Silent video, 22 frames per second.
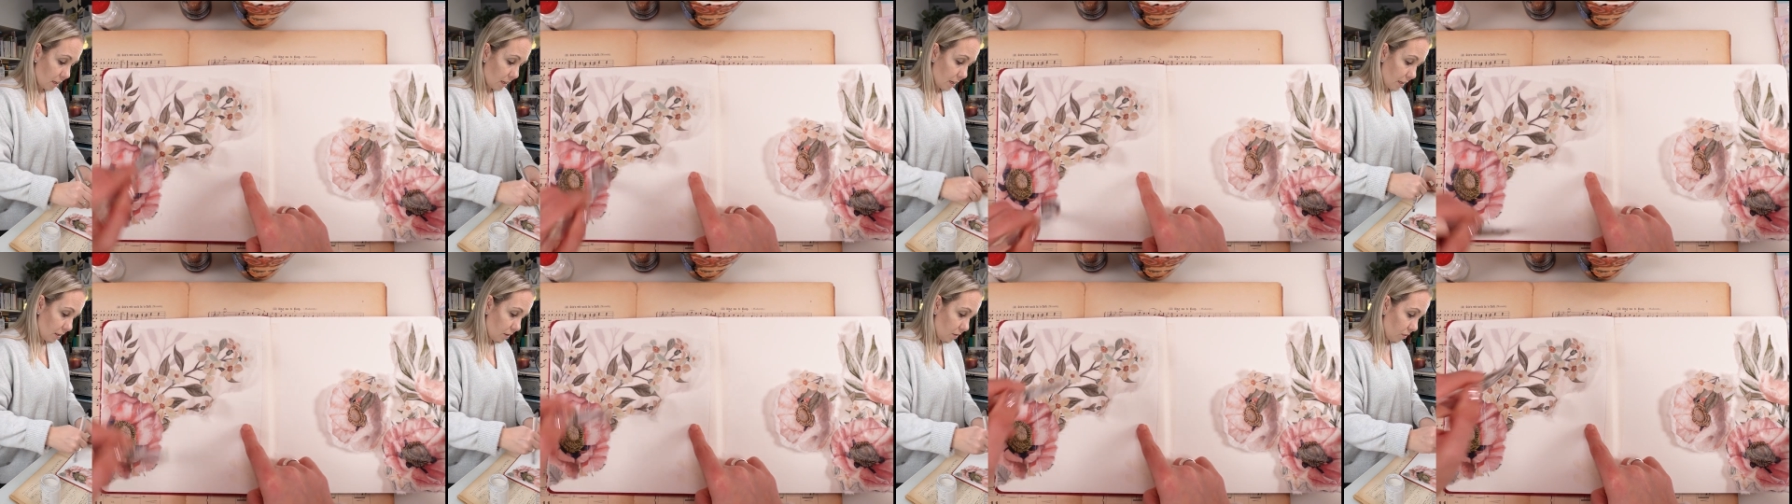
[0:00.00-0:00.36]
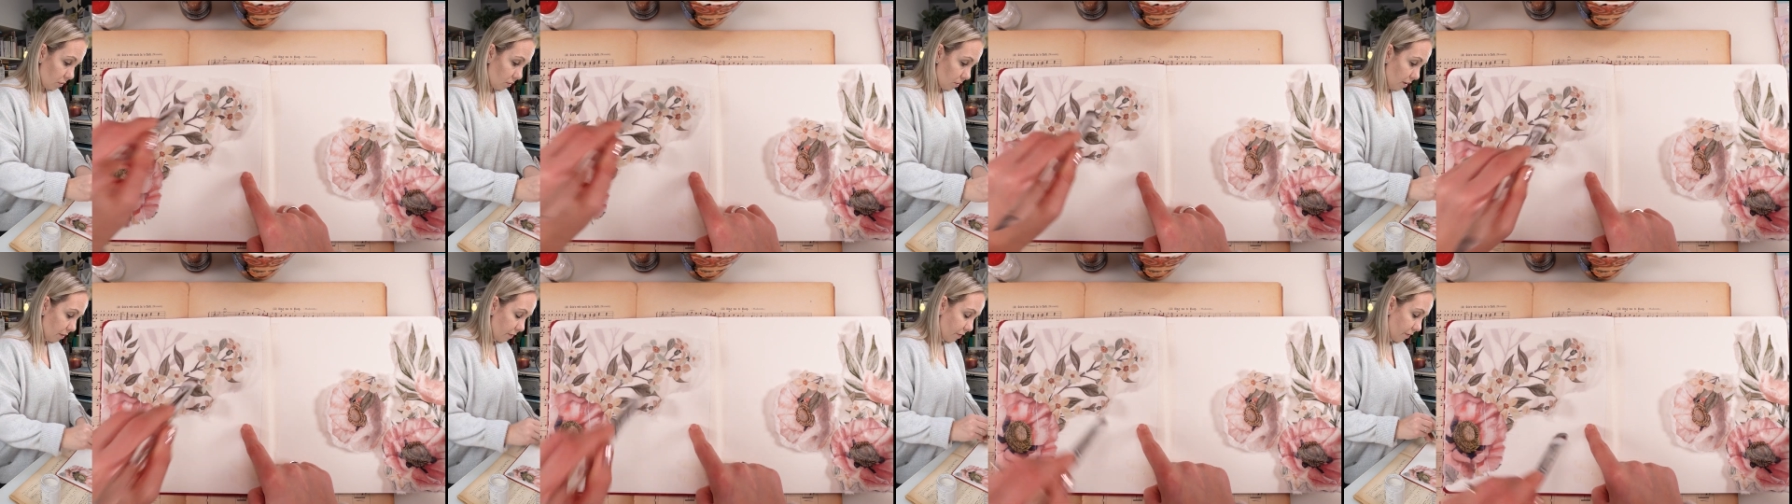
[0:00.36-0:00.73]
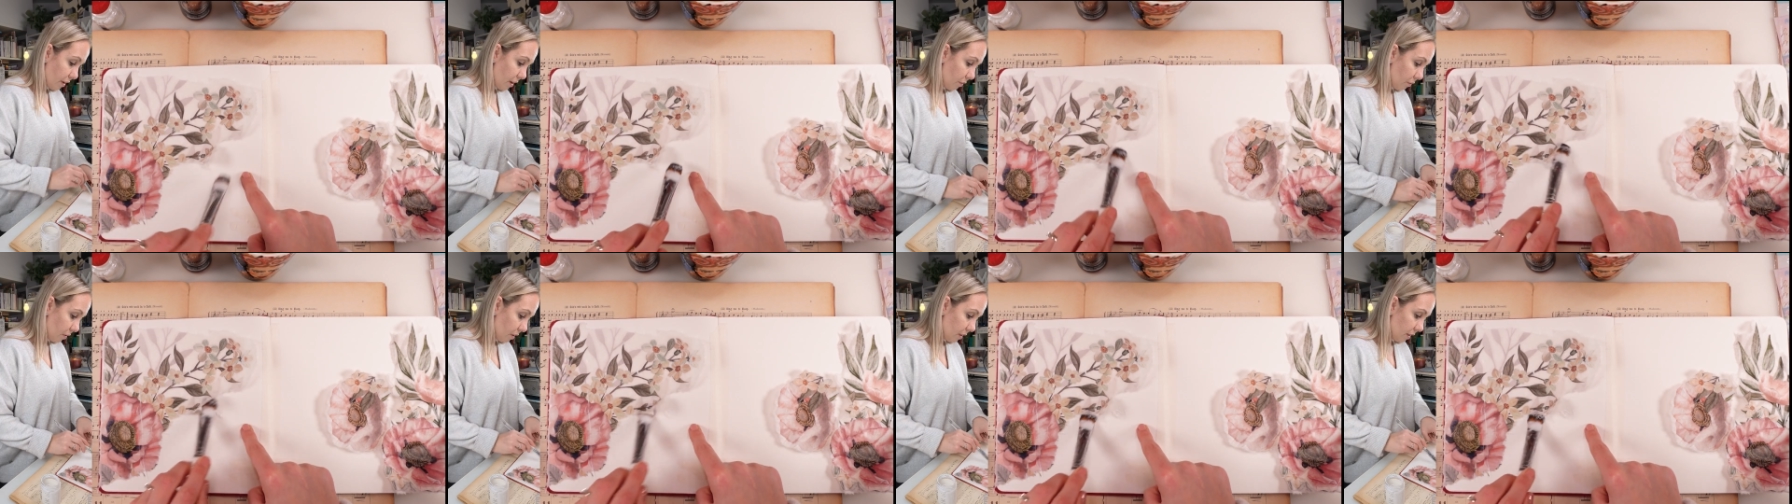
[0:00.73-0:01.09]
I don't know if
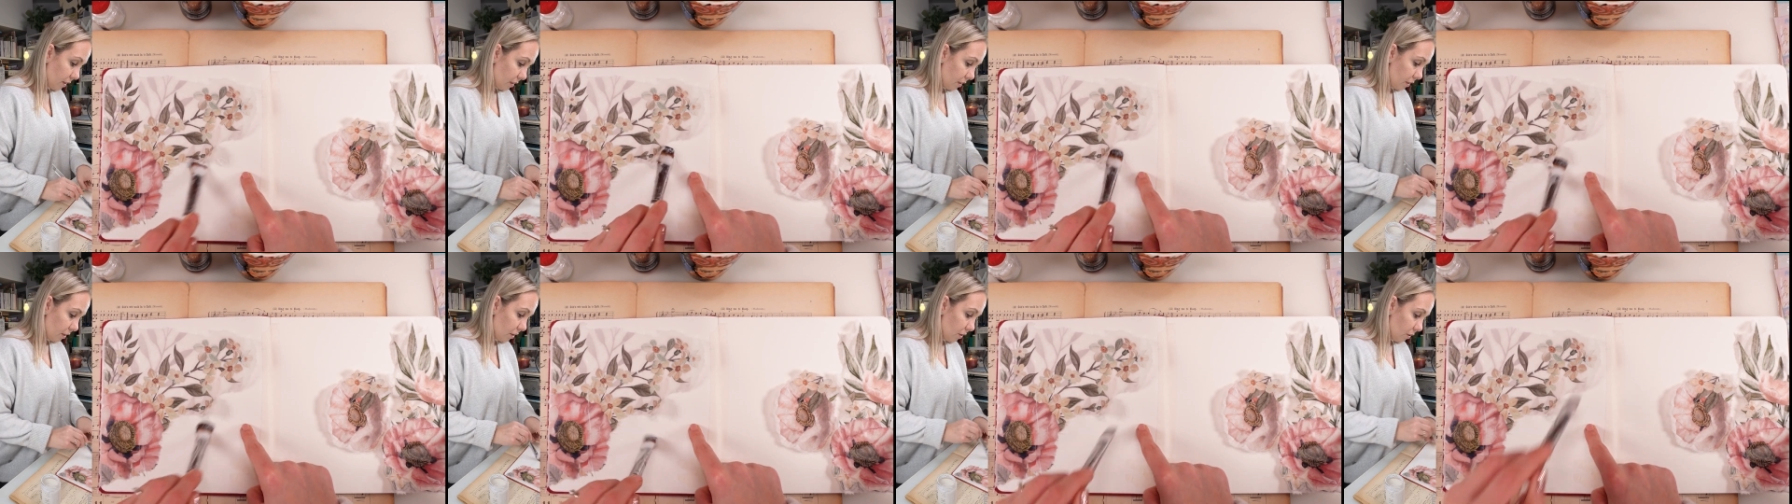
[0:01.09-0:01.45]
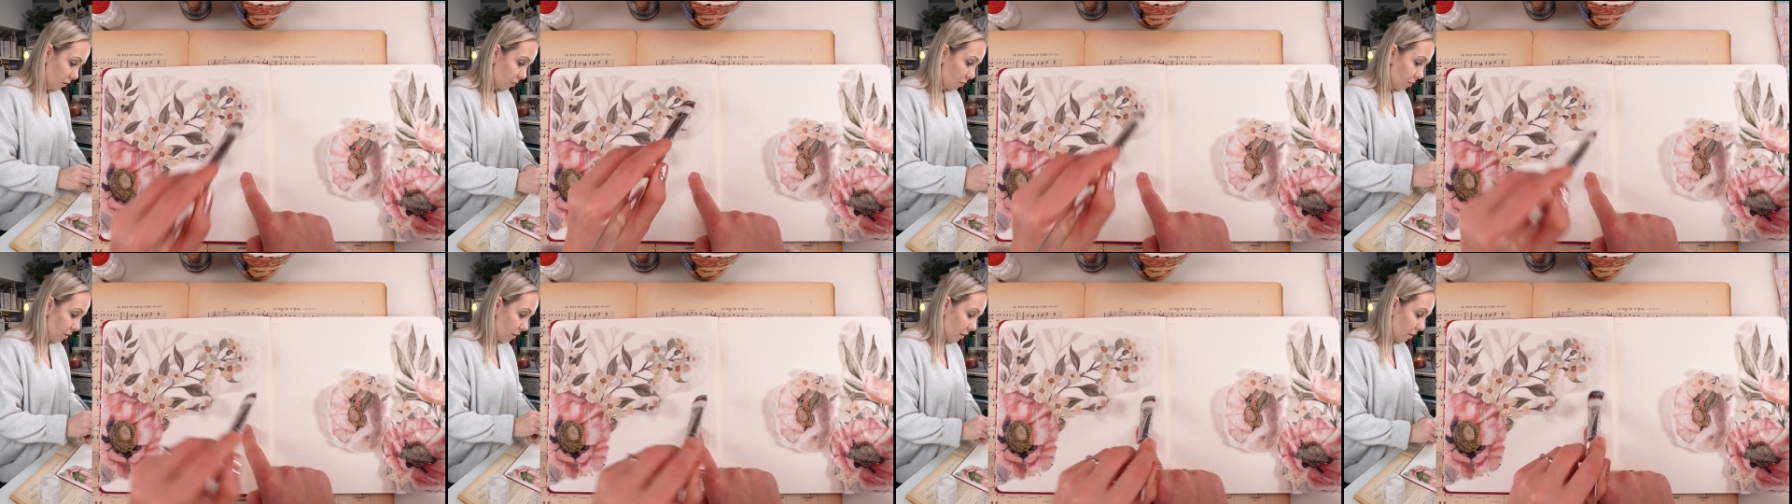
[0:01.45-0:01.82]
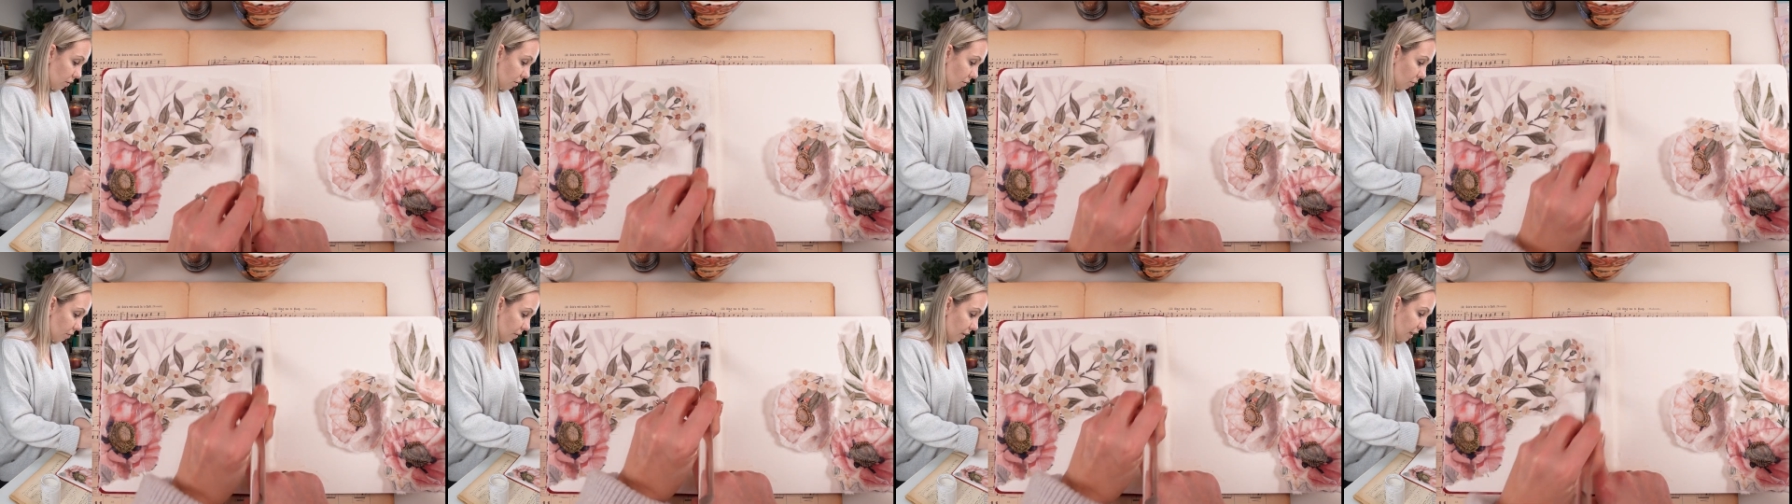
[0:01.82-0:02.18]
I will still do it
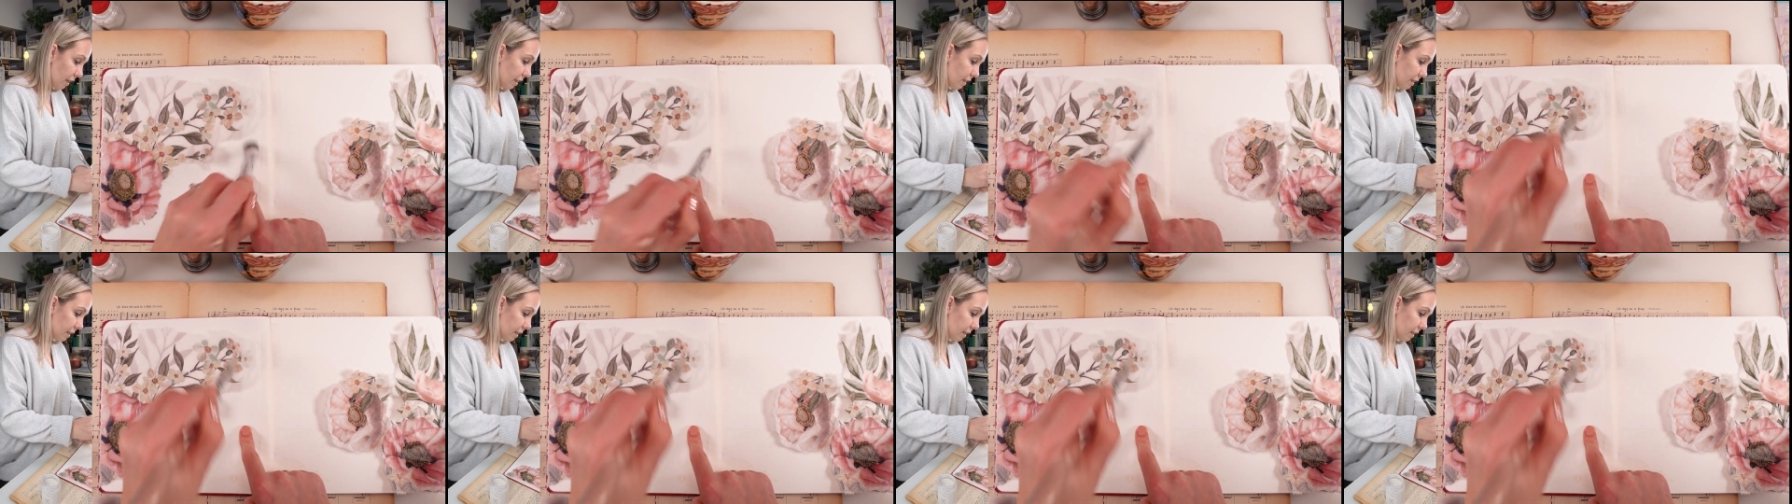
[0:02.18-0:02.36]
or will I